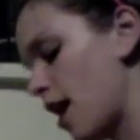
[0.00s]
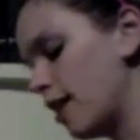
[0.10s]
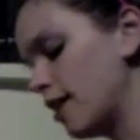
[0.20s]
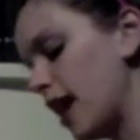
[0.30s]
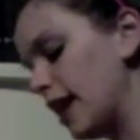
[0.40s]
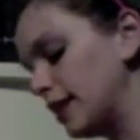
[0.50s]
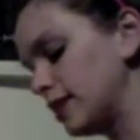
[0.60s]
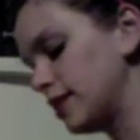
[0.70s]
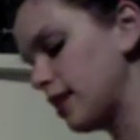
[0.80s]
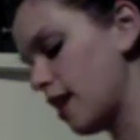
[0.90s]
All right,
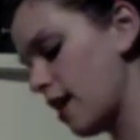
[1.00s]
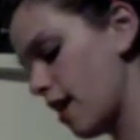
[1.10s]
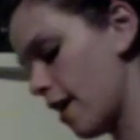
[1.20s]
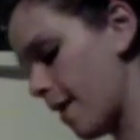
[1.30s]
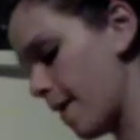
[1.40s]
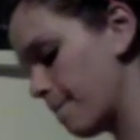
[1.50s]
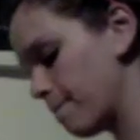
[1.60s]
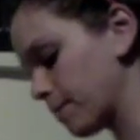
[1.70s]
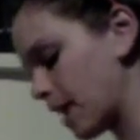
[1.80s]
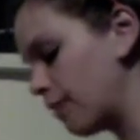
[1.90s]

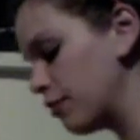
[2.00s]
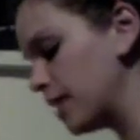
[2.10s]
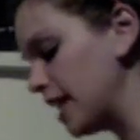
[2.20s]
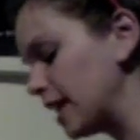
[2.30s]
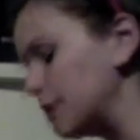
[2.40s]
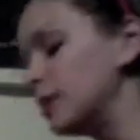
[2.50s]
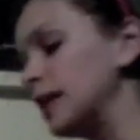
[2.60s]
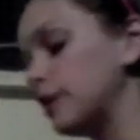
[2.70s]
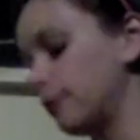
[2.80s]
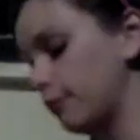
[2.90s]
um, everybody
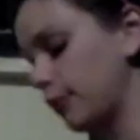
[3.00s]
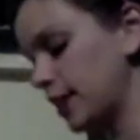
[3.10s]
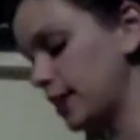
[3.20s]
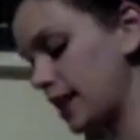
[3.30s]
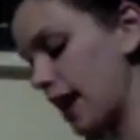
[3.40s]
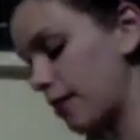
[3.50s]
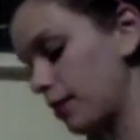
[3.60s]
complete the first step.